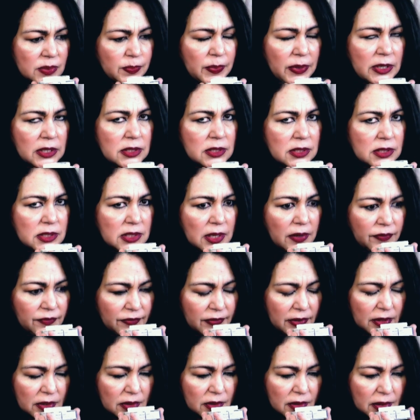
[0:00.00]
but it's
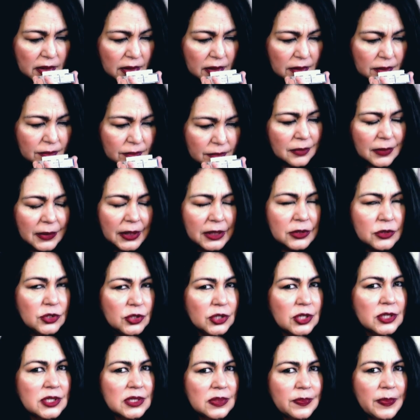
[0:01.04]
definitely, it
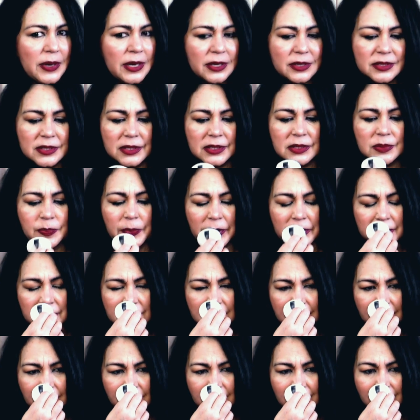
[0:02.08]
just smells
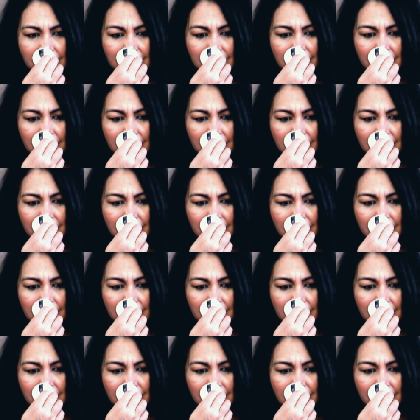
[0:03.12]
expensive.